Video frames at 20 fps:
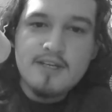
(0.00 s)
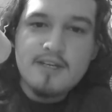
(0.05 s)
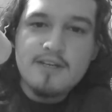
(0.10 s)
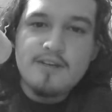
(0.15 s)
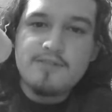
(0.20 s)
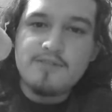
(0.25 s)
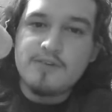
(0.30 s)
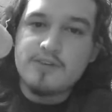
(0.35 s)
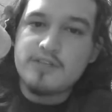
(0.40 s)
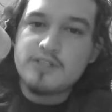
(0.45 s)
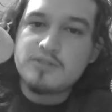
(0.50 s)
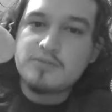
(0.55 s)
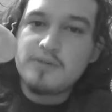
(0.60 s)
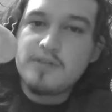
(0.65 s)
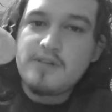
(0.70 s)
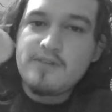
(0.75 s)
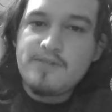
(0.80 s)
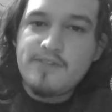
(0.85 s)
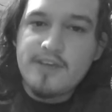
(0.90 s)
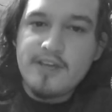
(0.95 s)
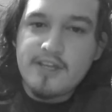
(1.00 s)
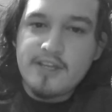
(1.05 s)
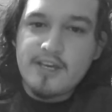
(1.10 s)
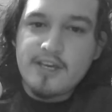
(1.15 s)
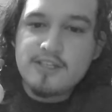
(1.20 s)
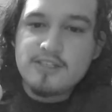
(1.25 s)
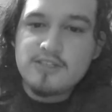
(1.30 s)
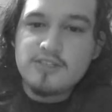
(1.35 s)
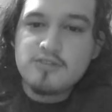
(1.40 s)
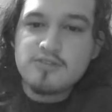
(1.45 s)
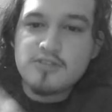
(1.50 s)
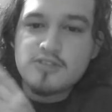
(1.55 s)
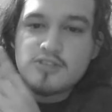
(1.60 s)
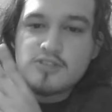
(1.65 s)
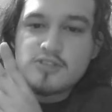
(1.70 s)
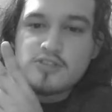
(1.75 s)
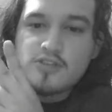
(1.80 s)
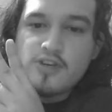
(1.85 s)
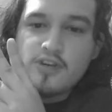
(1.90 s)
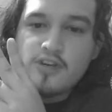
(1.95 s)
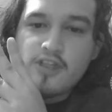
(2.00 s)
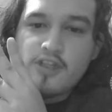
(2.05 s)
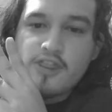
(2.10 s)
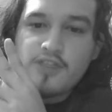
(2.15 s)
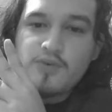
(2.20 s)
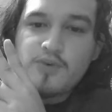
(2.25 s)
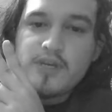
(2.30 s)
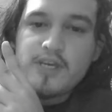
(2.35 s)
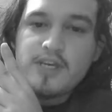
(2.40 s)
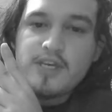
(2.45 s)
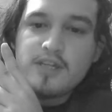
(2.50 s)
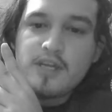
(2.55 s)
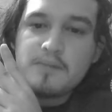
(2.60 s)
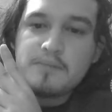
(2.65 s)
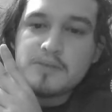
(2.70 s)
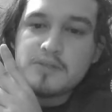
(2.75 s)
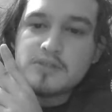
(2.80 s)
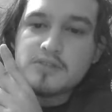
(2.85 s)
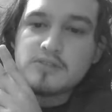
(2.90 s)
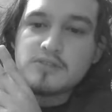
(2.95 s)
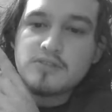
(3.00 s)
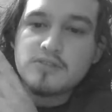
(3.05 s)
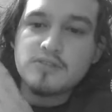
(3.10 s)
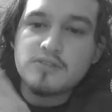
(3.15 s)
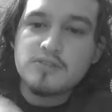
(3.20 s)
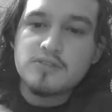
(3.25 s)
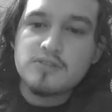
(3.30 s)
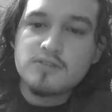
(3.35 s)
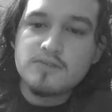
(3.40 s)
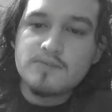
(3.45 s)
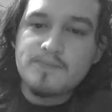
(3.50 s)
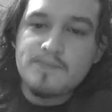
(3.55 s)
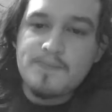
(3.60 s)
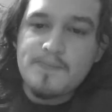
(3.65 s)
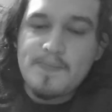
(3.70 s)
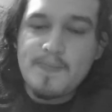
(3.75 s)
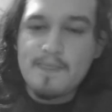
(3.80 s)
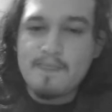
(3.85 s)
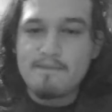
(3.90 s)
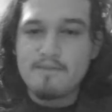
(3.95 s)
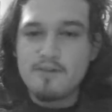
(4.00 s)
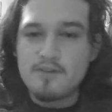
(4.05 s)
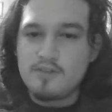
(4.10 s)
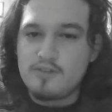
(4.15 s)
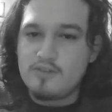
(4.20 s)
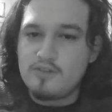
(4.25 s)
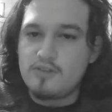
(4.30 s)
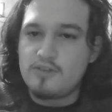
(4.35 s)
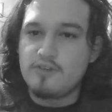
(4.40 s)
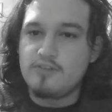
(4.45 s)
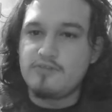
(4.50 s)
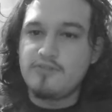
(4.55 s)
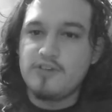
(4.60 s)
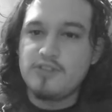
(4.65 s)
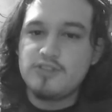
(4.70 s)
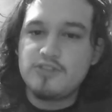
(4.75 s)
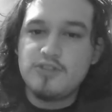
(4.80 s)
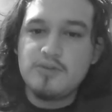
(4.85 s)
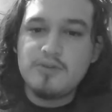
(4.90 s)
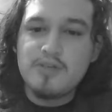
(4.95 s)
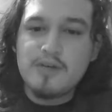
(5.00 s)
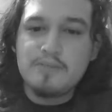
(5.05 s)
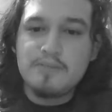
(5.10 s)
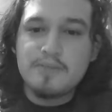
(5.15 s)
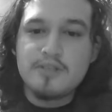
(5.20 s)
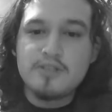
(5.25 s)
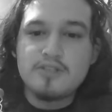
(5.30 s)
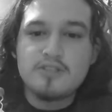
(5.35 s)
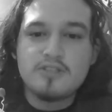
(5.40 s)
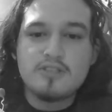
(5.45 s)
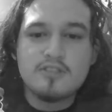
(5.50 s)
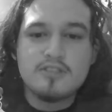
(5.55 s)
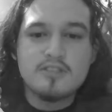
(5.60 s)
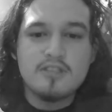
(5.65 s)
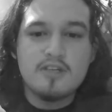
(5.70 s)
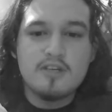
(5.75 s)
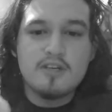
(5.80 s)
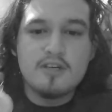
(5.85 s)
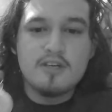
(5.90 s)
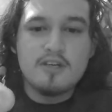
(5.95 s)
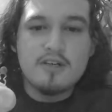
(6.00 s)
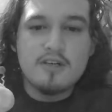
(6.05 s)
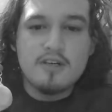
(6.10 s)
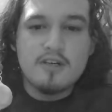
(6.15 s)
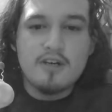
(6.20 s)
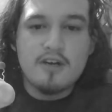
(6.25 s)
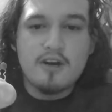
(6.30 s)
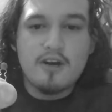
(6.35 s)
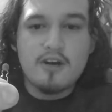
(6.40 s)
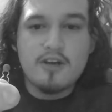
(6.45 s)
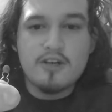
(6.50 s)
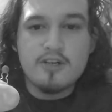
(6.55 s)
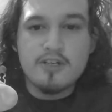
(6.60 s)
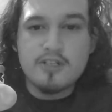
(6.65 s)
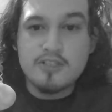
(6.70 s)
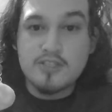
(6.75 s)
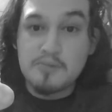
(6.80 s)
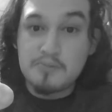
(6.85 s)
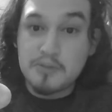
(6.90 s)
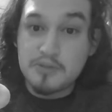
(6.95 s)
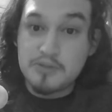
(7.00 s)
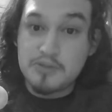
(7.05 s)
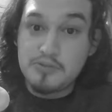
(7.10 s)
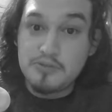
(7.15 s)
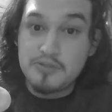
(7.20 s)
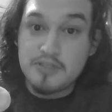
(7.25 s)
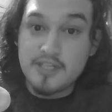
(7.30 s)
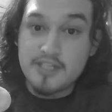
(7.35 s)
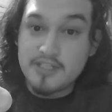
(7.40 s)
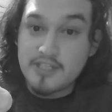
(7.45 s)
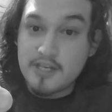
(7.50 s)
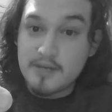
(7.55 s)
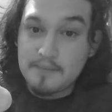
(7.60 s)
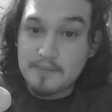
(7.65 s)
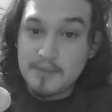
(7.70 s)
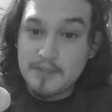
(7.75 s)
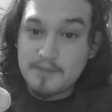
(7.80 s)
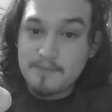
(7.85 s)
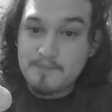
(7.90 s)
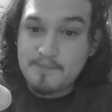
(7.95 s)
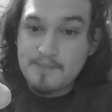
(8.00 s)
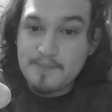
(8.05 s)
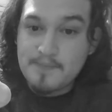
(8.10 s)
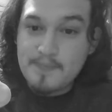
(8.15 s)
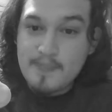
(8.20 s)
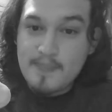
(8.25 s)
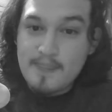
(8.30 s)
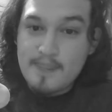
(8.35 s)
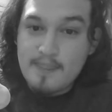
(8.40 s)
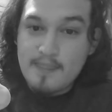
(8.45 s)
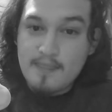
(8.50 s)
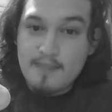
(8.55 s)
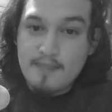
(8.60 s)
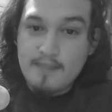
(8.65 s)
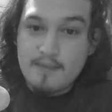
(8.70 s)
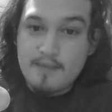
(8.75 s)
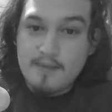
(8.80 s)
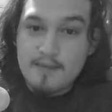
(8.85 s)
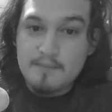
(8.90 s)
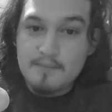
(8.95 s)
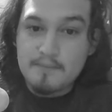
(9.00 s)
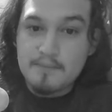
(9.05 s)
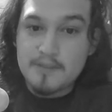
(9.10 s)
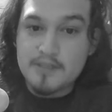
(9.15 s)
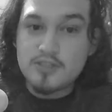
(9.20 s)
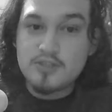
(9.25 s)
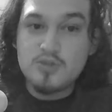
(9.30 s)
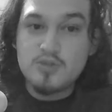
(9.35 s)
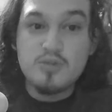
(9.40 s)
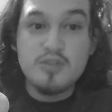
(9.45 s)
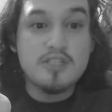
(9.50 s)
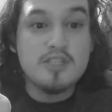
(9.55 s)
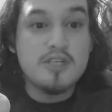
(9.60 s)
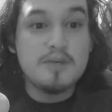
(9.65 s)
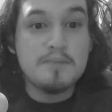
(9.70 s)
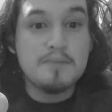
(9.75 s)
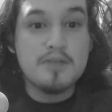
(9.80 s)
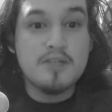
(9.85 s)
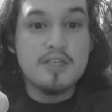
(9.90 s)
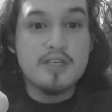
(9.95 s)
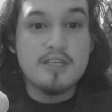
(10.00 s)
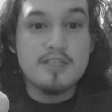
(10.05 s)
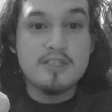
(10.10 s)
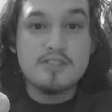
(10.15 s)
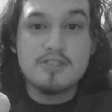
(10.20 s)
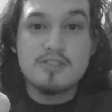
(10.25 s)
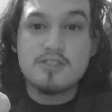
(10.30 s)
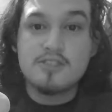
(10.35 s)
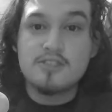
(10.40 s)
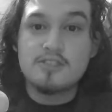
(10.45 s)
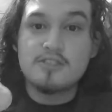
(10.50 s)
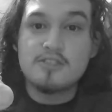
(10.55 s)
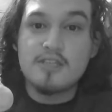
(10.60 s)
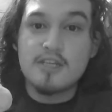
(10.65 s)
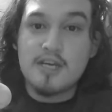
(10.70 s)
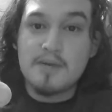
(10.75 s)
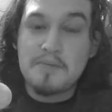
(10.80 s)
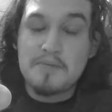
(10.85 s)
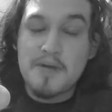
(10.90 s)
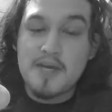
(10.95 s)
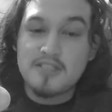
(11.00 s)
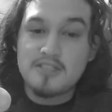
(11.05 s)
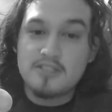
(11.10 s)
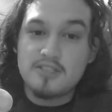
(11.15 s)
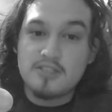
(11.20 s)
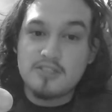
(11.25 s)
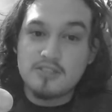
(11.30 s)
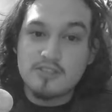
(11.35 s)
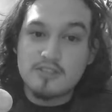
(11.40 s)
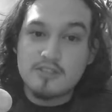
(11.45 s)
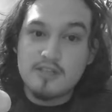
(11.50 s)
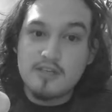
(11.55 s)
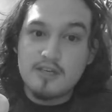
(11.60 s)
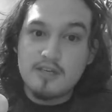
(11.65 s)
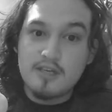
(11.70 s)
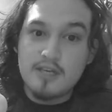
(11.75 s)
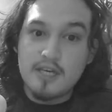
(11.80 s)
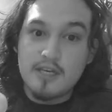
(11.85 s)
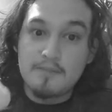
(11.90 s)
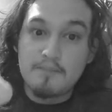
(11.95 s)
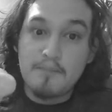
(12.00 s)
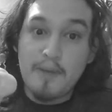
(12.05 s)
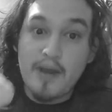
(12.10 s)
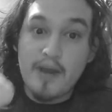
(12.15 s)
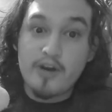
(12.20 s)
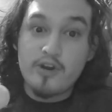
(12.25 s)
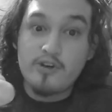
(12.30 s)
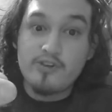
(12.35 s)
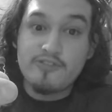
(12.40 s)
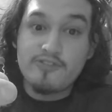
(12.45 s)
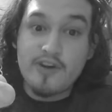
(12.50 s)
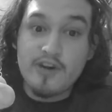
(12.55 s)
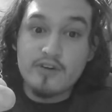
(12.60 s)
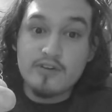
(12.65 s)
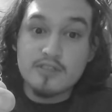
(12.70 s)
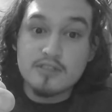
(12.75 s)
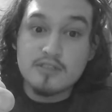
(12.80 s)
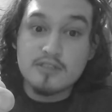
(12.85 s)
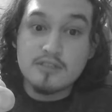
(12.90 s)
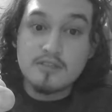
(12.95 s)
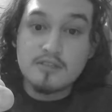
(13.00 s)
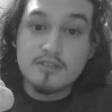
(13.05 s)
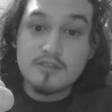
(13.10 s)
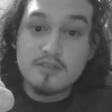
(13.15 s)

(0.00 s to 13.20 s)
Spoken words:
For this one, it uses 3 numbers. The first 2 numbers are a simple 2-digit number, but this 2-digit number is the capacitance in microfarads.